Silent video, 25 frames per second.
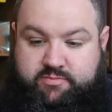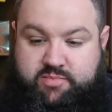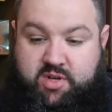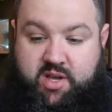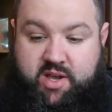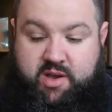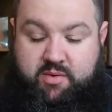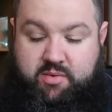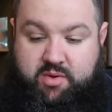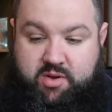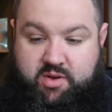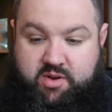But
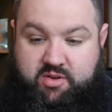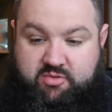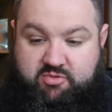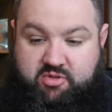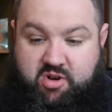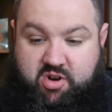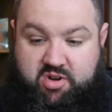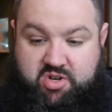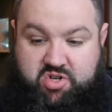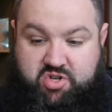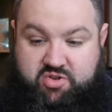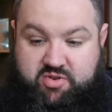yeah, we're going to
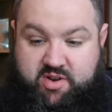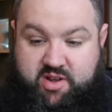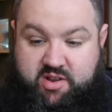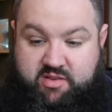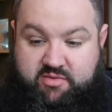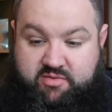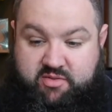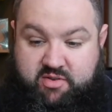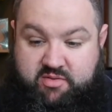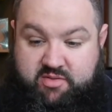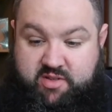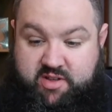rock straight
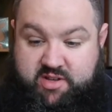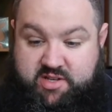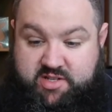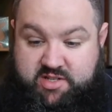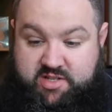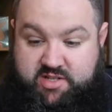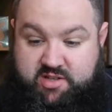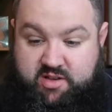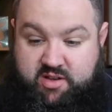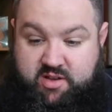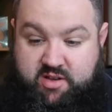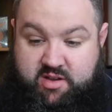through
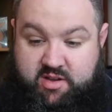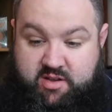this.